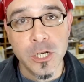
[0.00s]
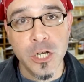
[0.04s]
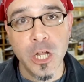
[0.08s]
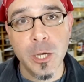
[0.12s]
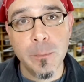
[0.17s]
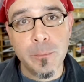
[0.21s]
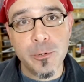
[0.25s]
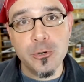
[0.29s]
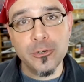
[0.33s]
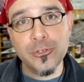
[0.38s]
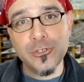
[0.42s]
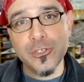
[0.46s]

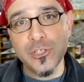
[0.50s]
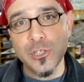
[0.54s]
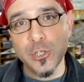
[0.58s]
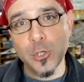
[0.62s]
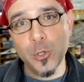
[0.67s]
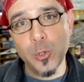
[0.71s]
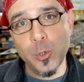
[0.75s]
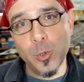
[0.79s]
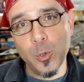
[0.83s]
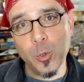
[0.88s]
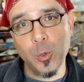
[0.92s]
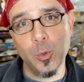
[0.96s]
Number
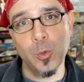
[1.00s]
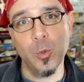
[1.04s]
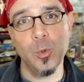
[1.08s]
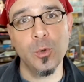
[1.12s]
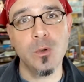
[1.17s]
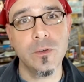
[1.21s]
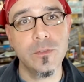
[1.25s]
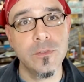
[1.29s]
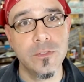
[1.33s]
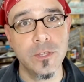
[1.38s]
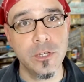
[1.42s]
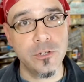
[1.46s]
two,
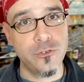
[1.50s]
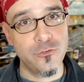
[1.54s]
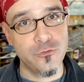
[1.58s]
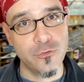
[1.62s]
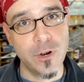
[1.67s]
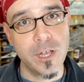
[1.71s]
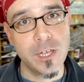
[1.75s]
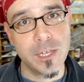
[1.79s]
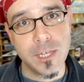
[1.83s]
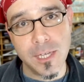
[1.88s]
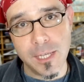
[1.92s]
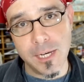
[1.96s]
the
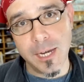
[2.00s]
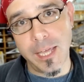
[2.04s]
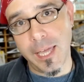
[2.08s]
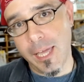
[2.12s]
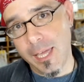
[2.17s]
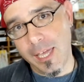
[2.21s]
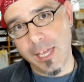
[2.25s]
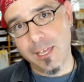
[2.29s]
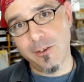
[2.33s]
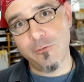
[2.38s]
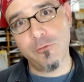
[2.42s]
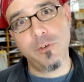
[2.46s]
drunken
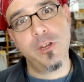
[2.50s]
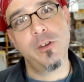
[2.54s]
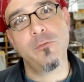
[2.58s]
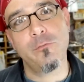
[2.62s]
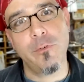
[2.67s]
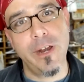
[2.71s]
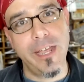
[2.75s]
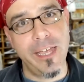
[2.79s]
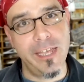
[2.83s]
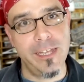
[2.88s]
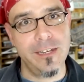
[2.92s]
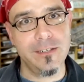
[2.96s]
angry
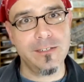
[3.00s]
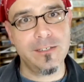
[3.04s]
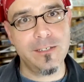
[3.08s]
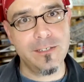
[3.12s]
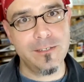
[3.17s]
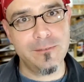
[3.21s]
rant.